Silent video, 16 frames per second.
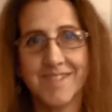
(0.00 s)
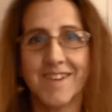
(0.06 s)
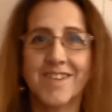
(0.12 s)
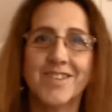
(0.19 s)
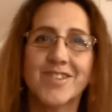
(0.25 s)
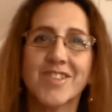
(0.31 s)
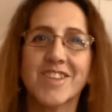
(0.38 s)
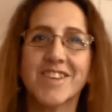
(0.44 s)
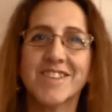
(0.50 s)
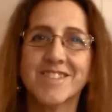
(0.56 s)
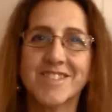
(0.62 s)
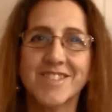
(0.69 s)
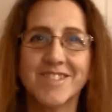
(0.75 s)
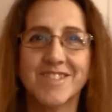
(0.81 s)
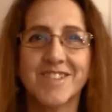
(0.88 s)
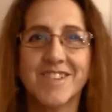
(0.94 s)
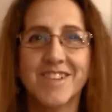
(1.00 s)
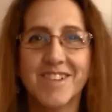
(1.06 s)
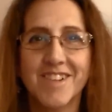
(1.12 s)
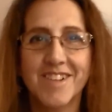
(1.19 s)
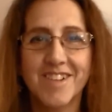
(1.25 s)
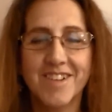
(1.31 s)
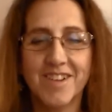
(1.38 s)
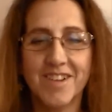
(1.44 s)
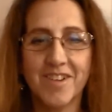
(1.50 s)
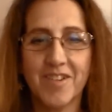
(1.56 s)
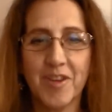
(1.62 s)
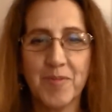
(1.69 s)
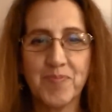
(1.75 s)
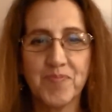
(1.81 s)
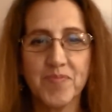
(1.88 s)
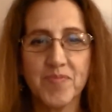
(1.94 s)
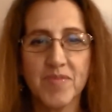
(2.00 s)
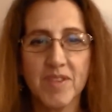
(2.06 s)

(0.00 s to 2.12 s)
I know that too. All right.